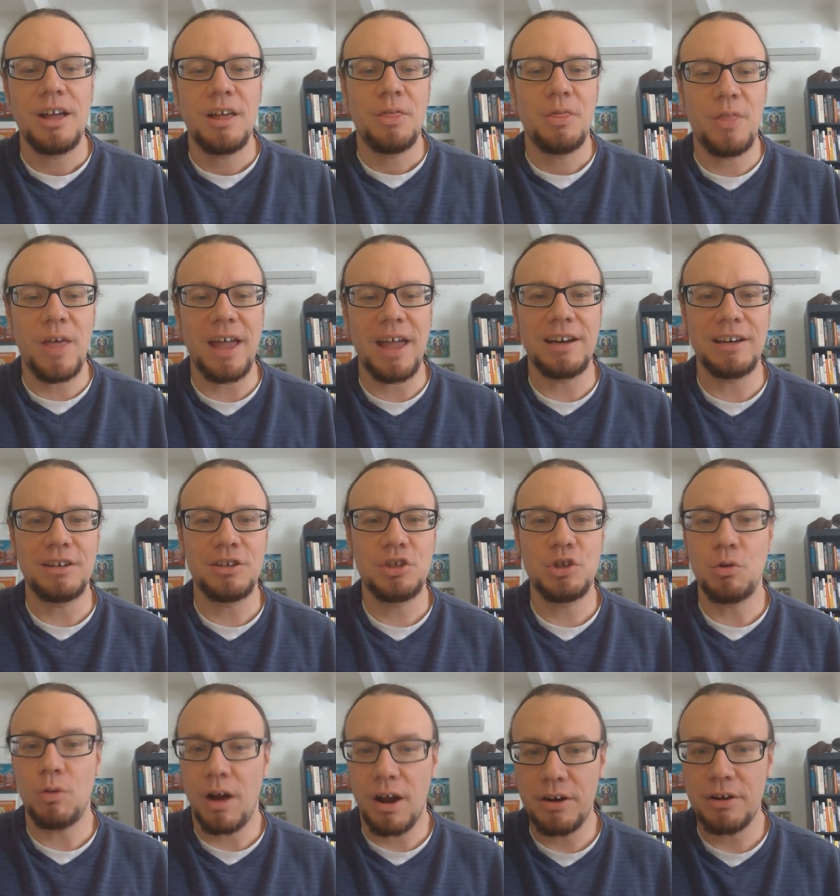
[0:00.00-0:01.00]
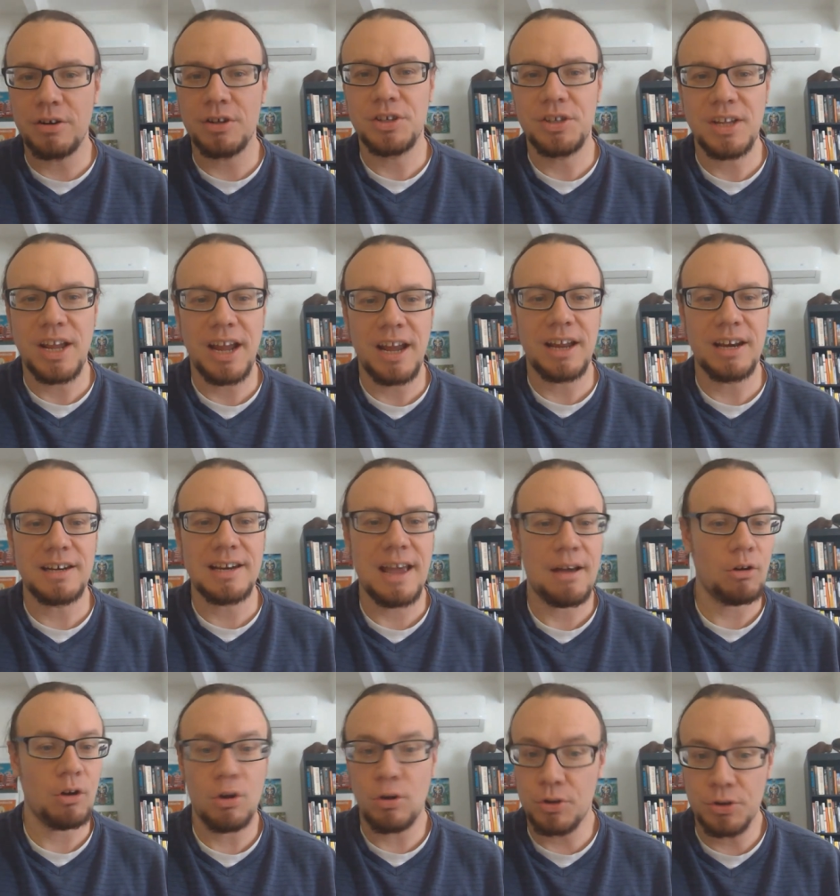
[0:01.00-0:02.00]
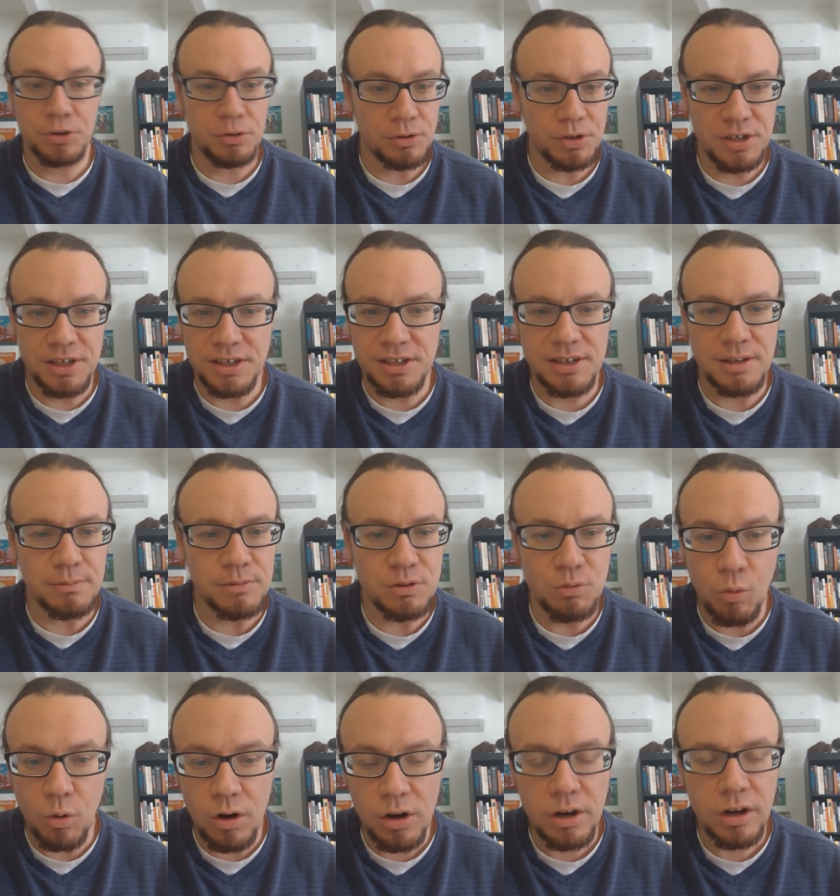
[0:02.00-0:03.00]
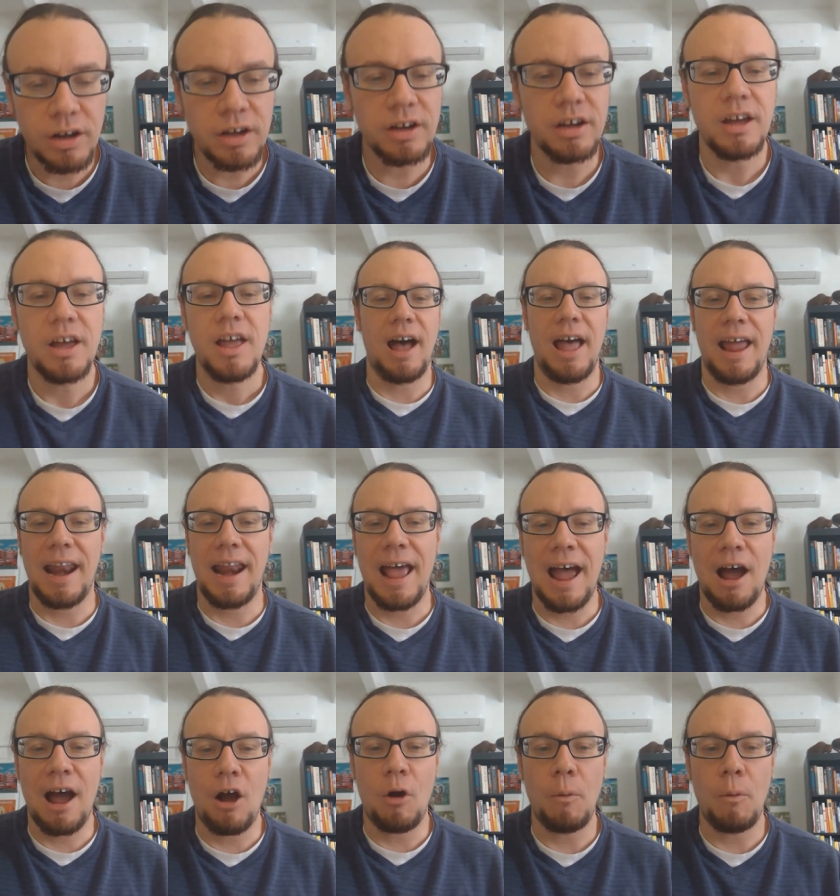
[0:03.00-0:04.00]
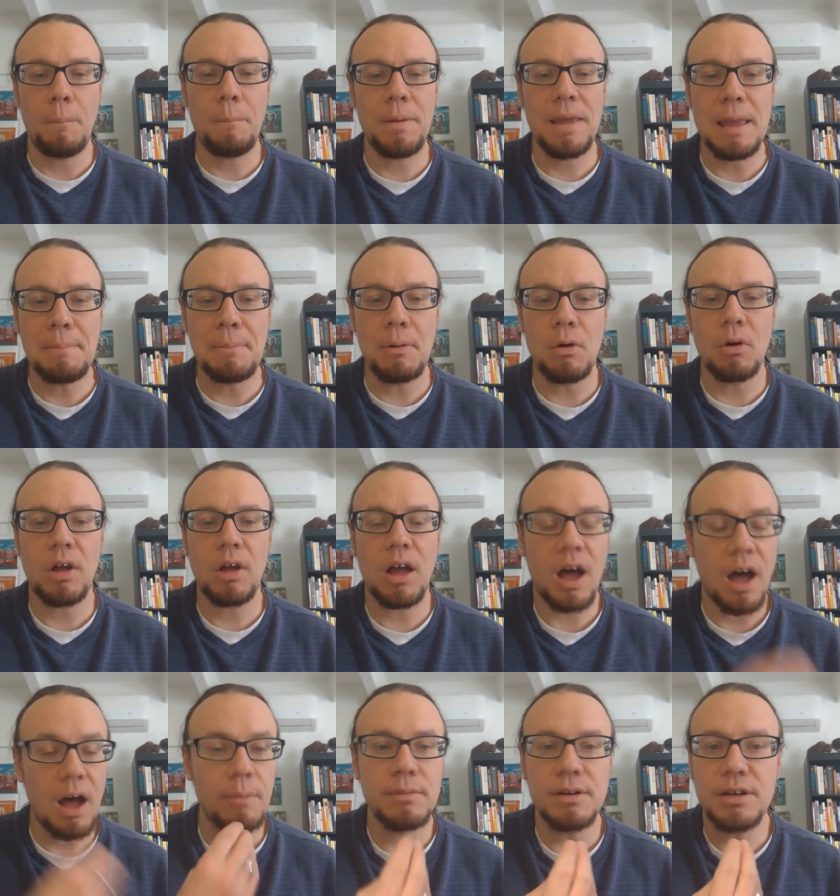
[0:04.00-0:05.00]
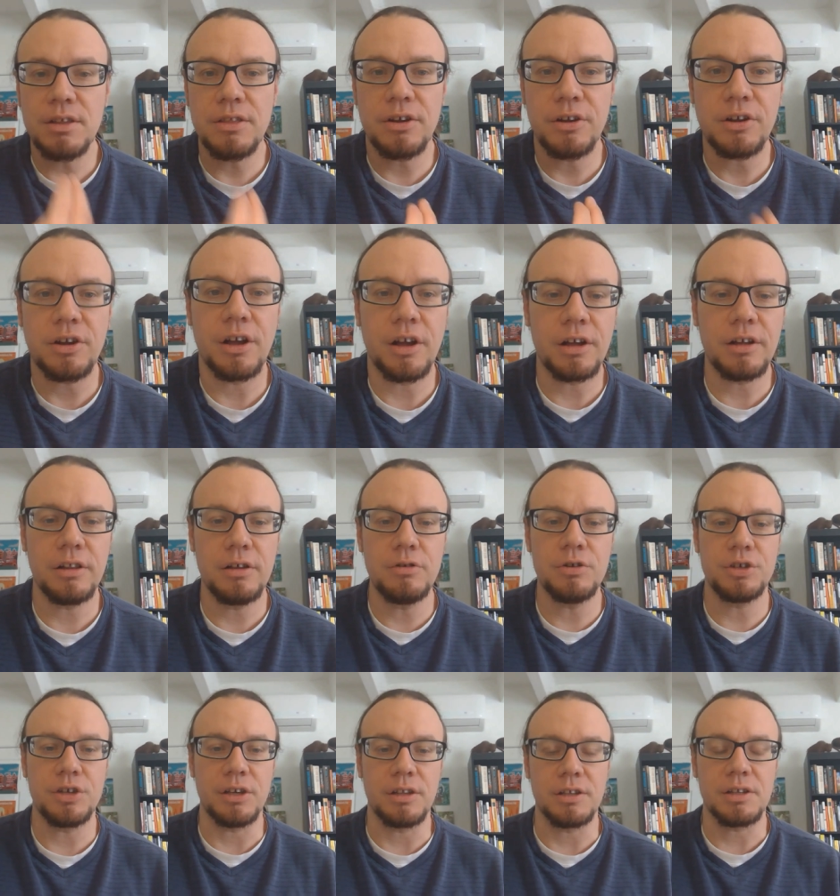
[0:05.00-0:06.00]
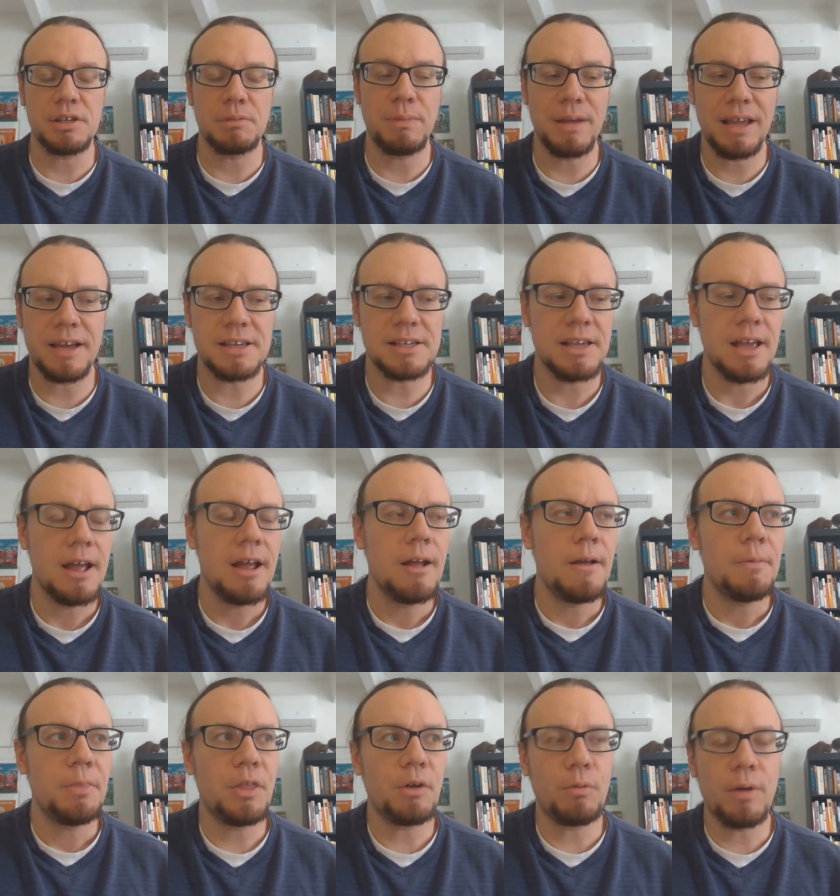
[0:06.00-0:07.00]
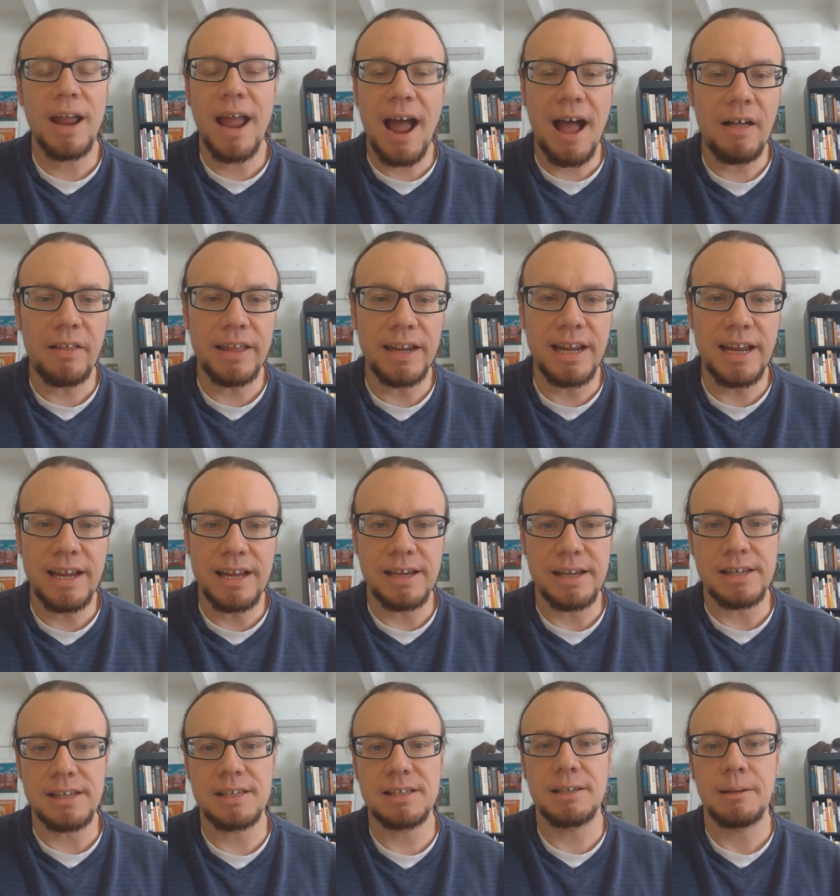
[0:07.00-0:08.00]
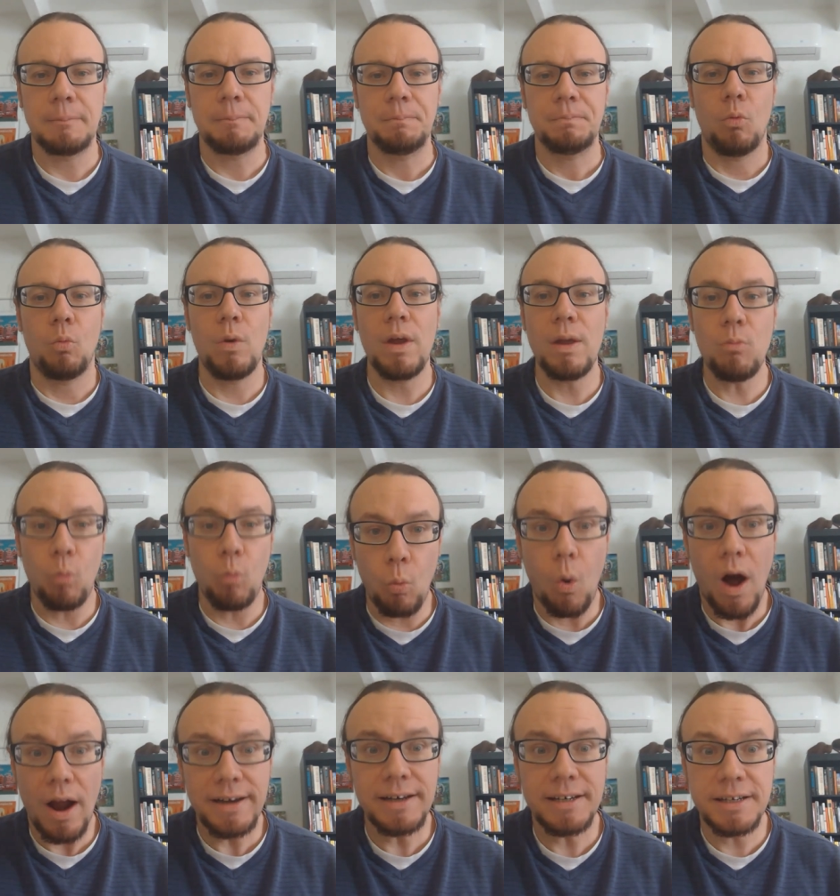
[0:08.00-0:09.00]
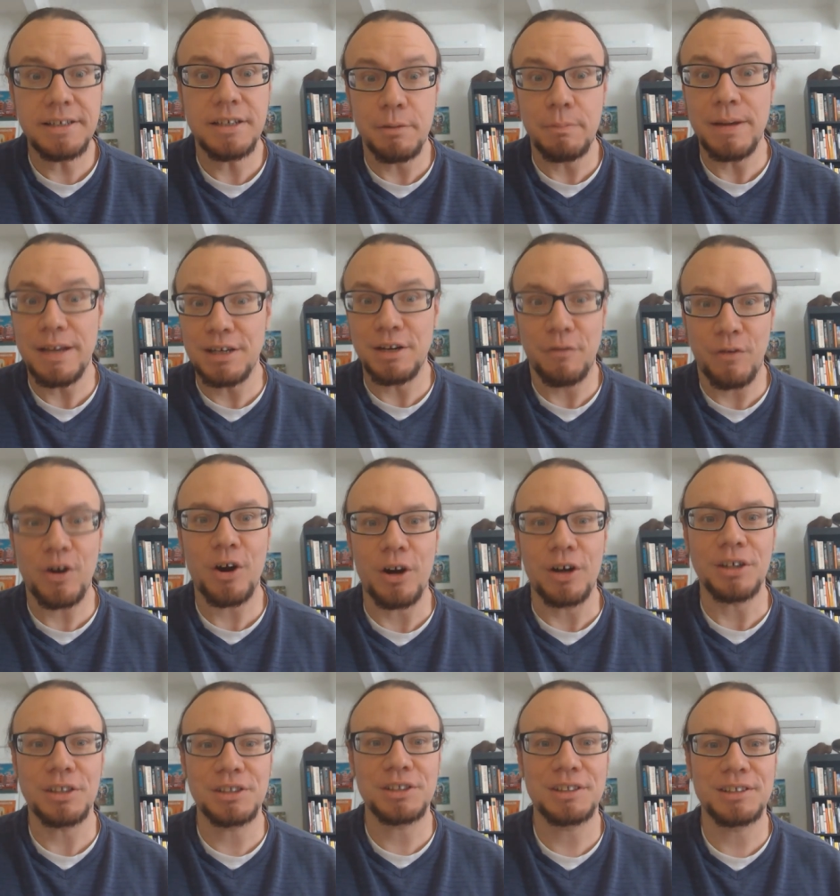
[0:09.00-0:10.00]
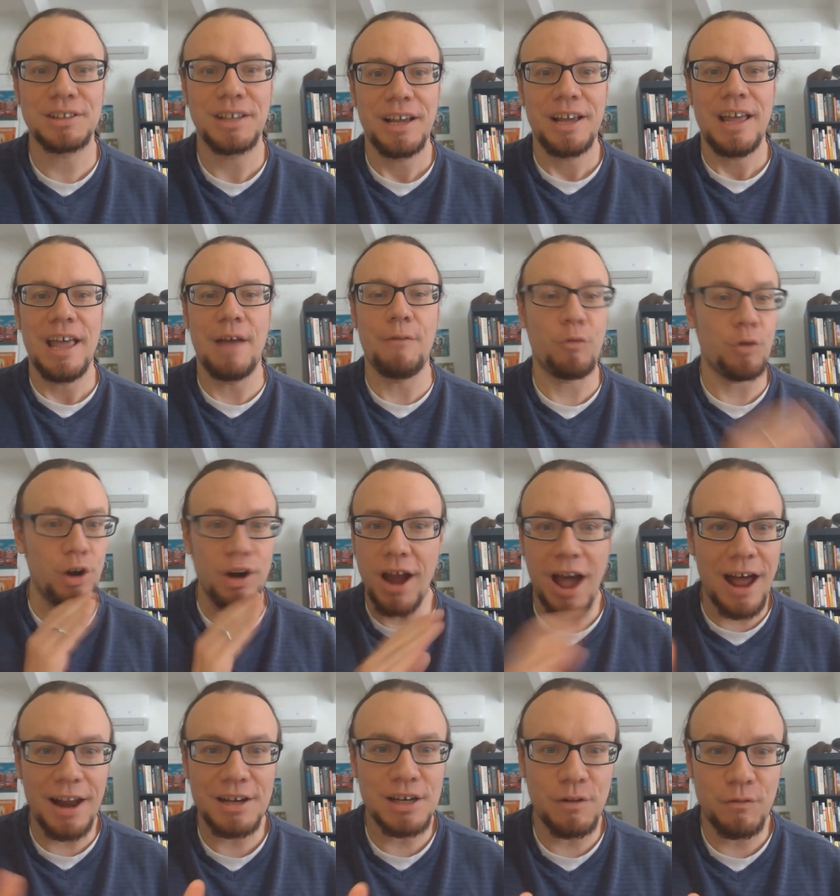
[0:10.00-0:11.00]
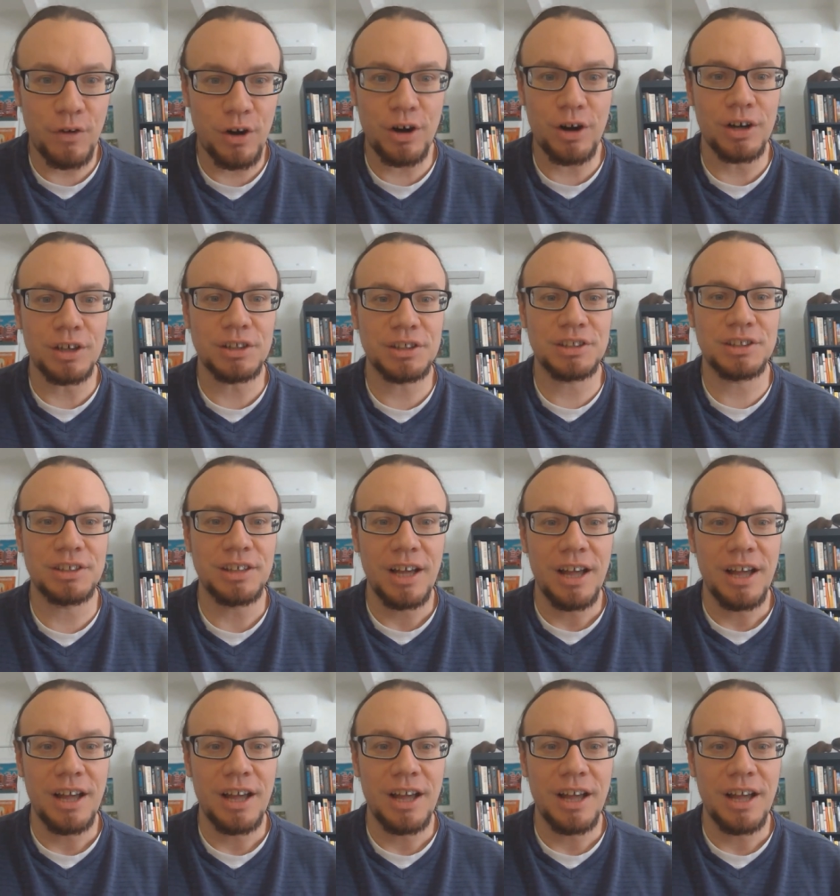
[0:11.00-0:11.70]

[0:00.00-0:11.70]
than to understand how cultural systems work and how people come to their conclusions? Because the reality is we want to be diverse. If we're not diverse,